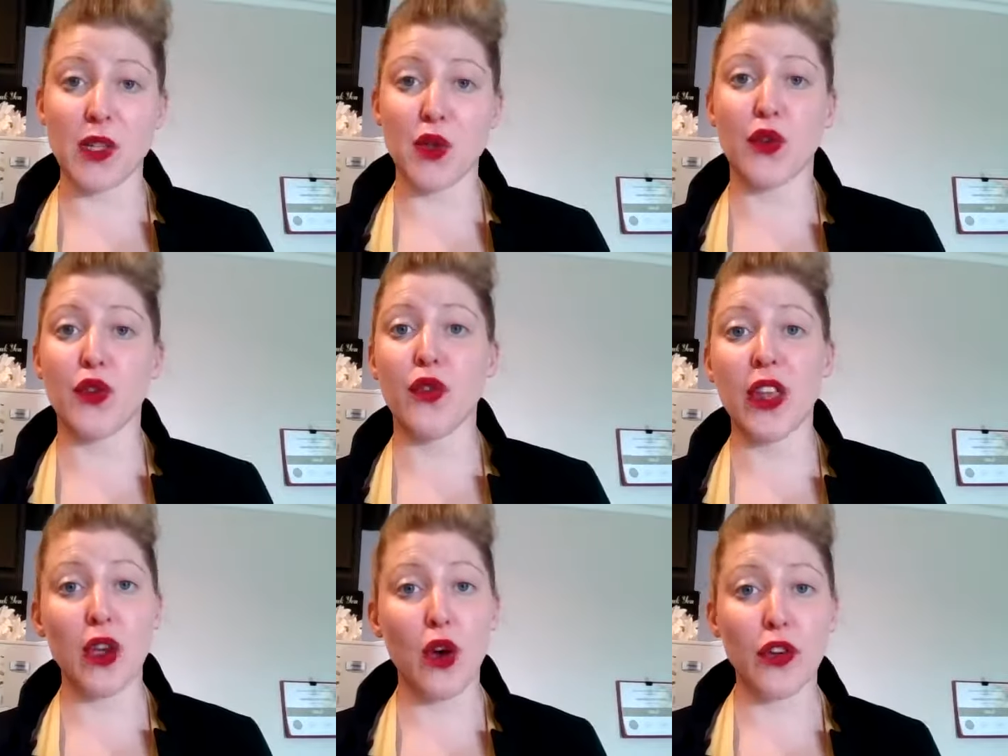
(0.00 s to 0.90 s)
So if you're
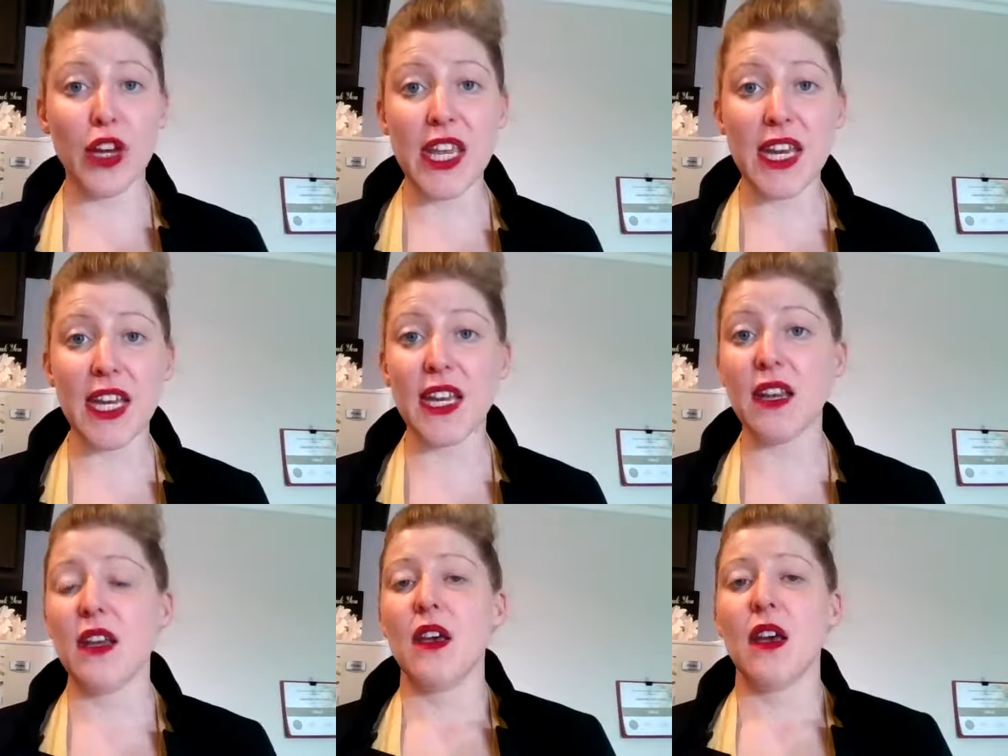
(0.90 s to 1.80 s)
feeling overheated,
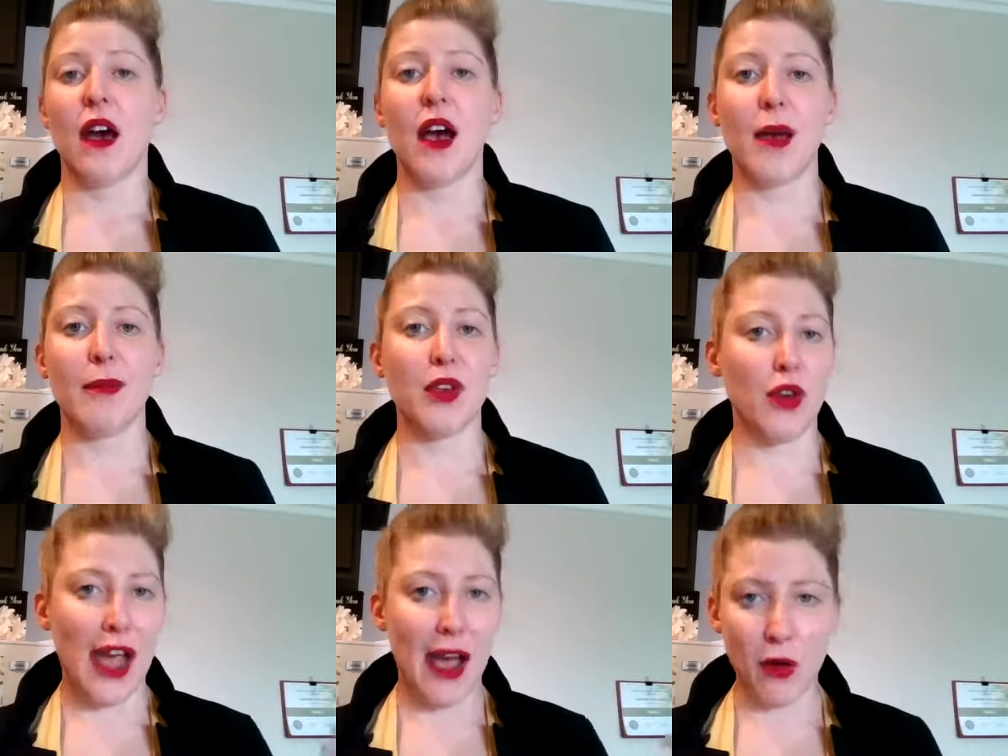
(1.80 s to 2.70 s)

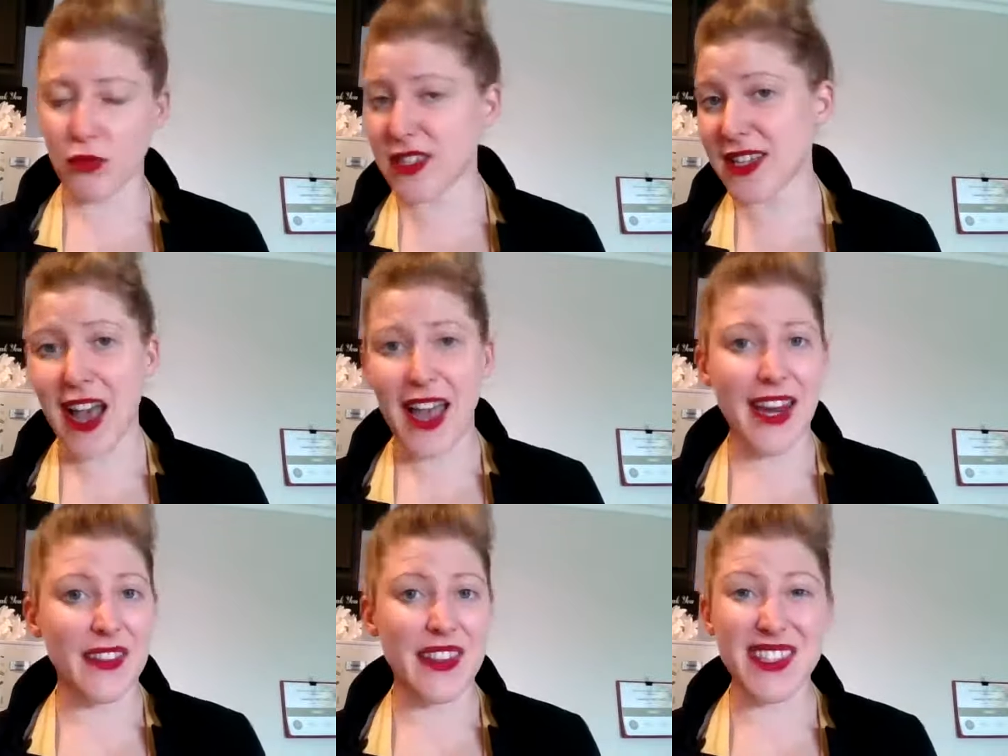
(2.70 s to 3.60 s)
you're
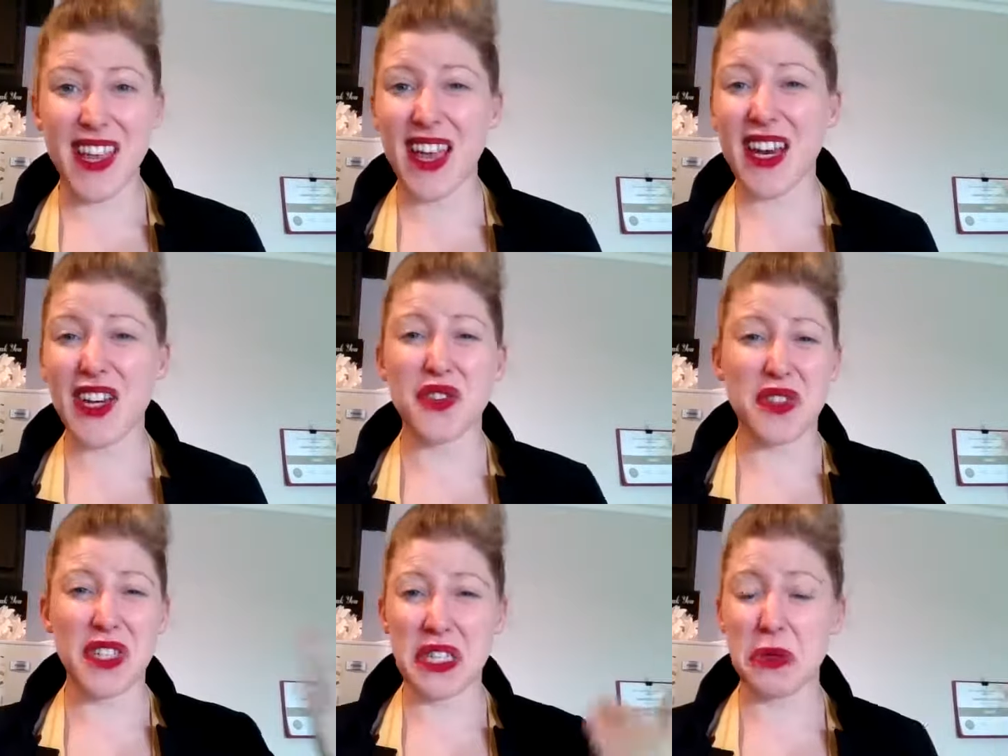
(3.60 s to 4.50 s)
outside in the sun and you
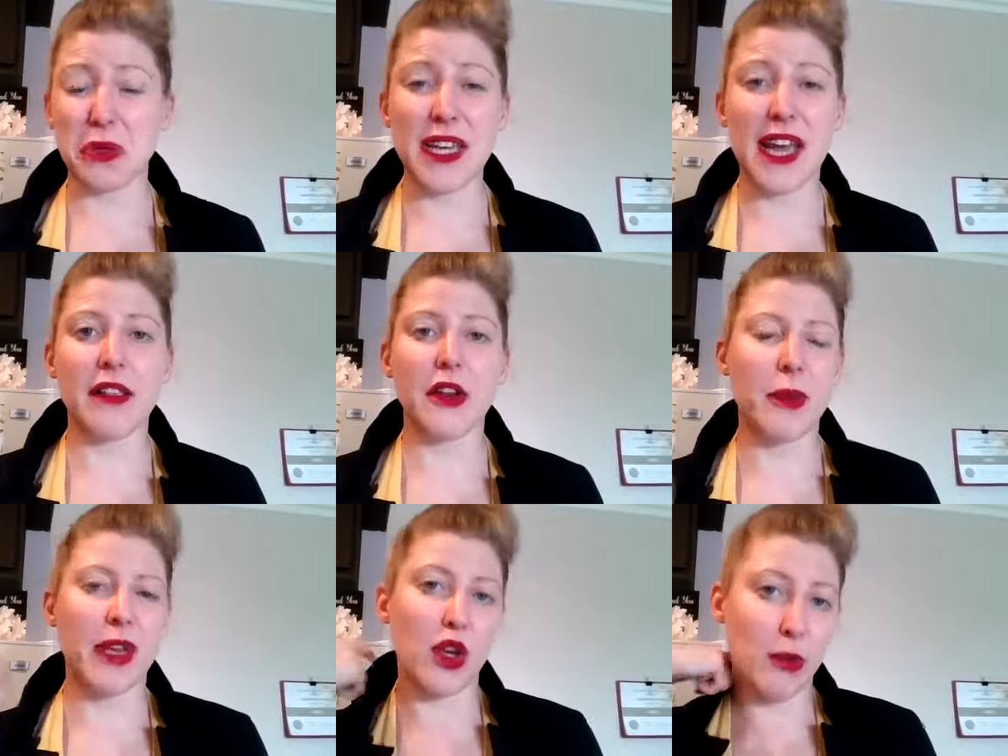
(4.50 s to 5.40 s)
just need to cool down a little
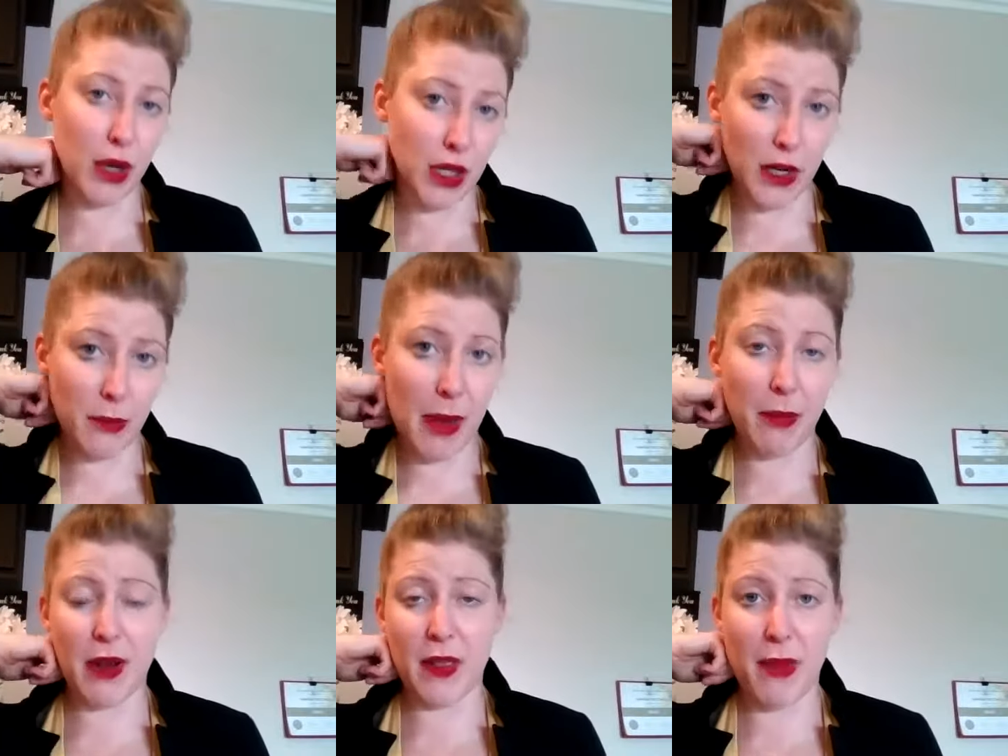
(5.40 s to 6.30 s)
bit, you can put a little
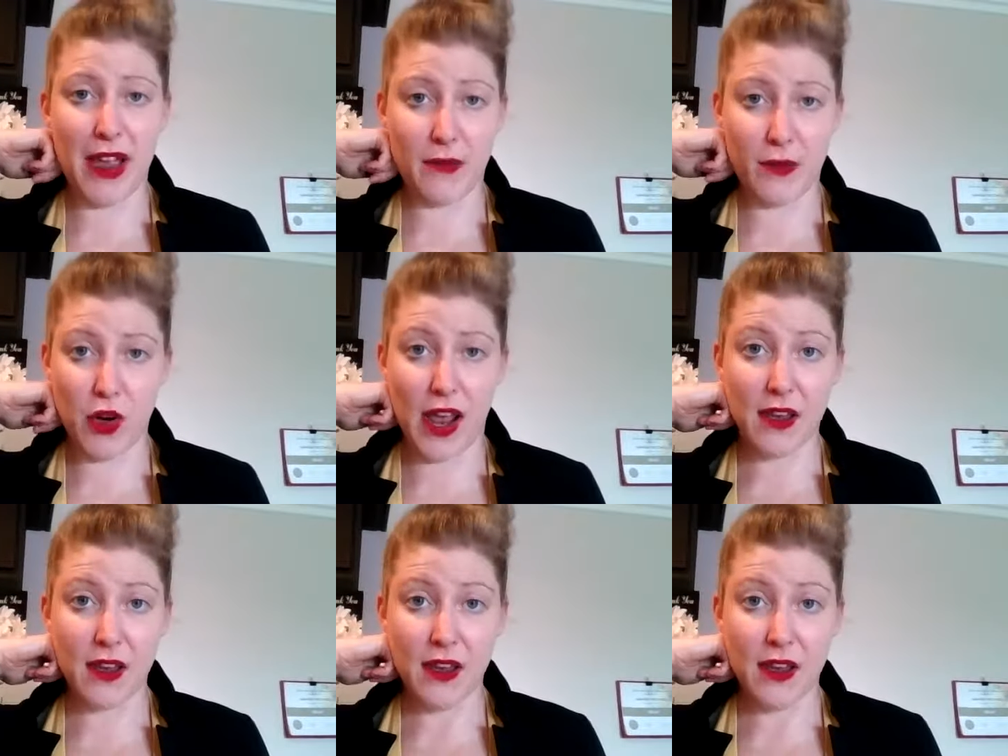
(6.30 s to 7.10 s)
peppermint on the back of your neck.